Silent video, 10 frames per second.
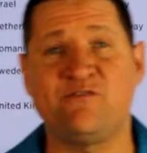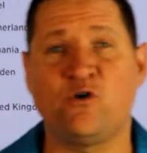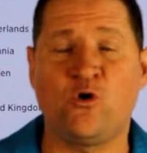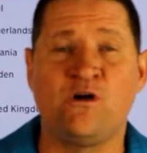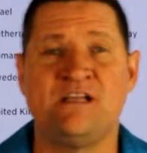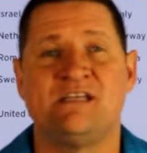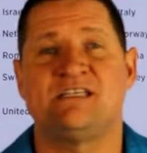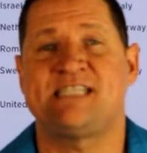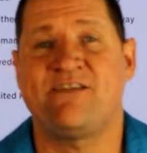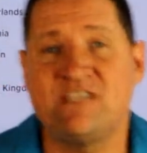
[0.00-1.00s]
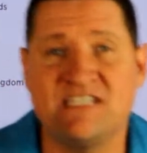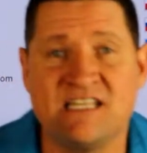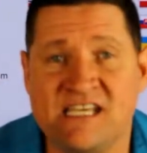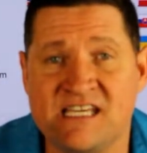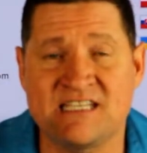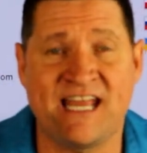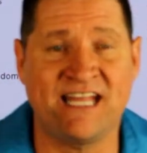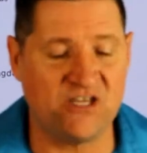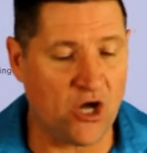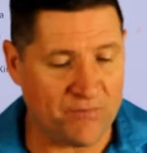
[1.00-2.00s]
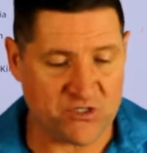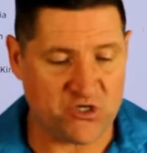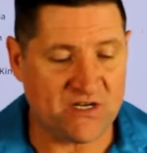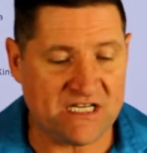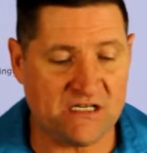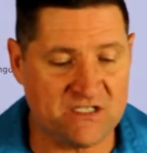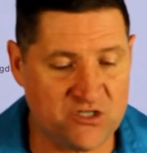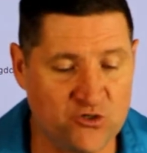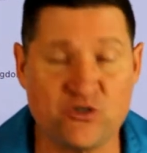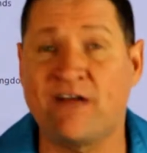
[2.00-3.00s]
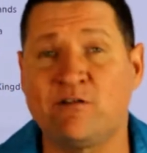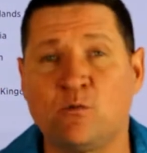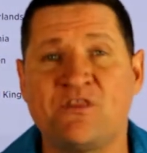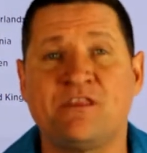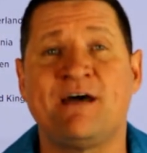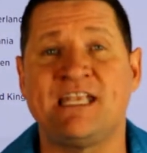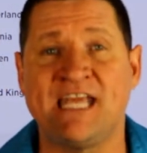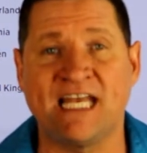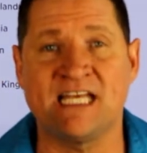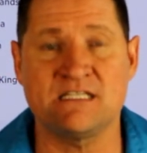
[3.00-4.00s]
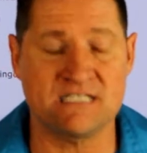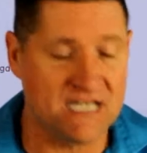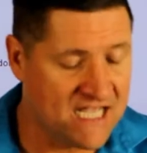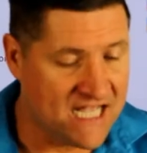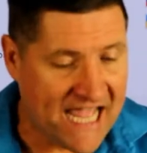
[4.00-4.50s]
for 17 years and had the opportunity to travel with the Mandelas